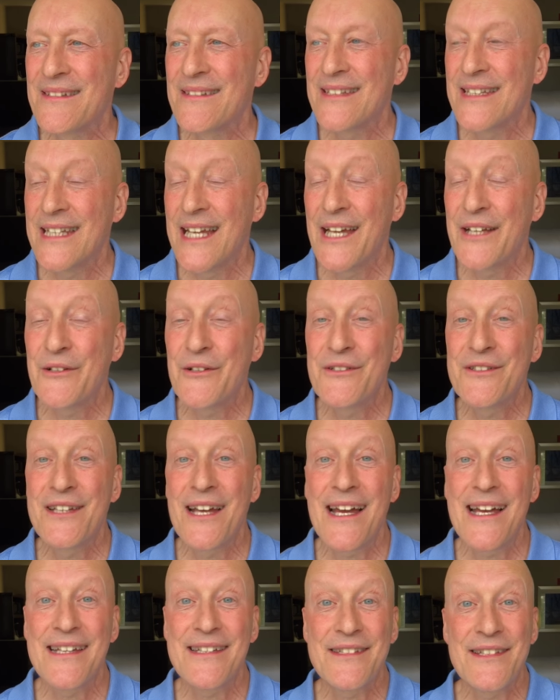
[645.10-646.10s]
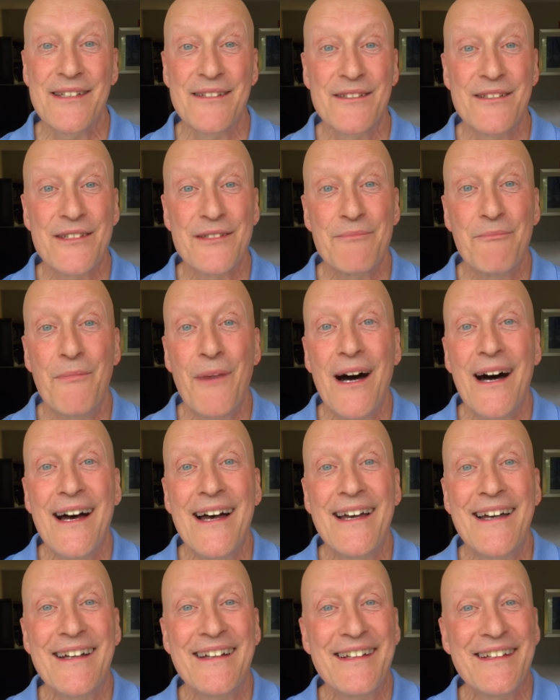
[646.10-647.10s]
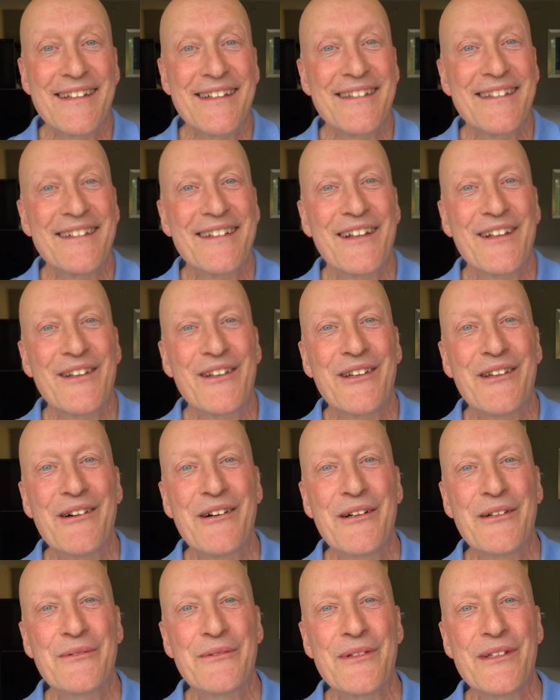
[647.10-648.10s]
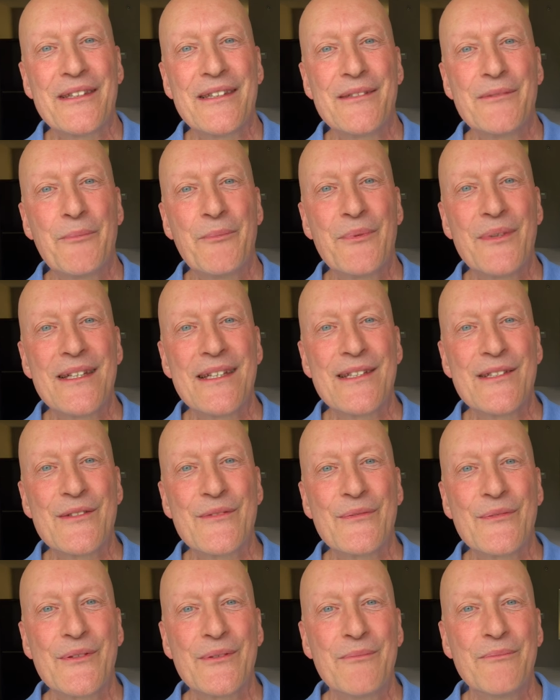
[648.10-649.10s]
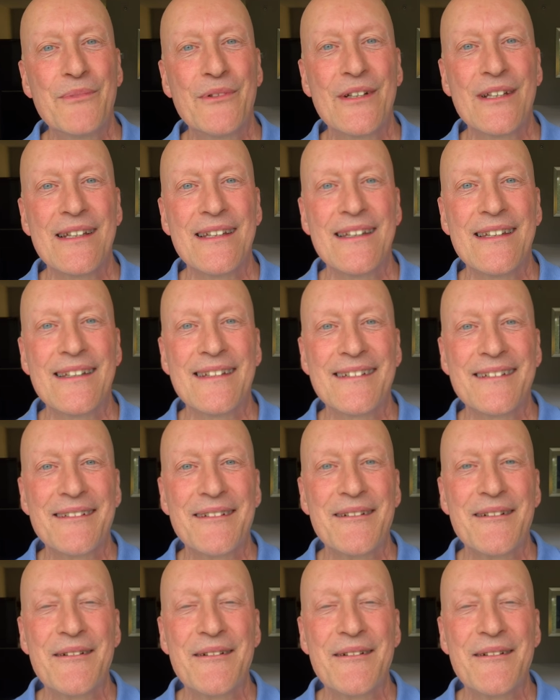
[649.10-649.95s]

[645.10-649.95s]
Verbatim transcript: the energizing smile along with the peaceful breathing.